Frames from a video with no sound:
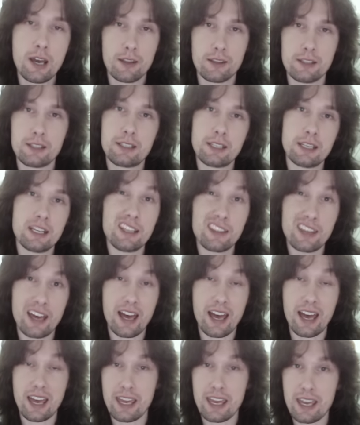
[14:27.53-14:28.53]
the D, the
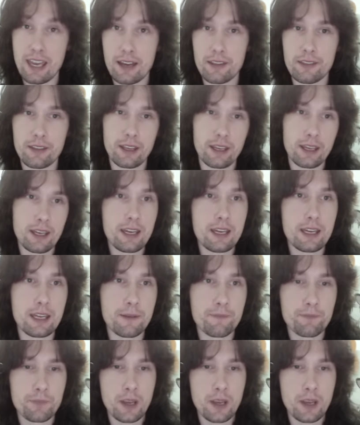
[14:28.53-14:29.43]
A, and the E.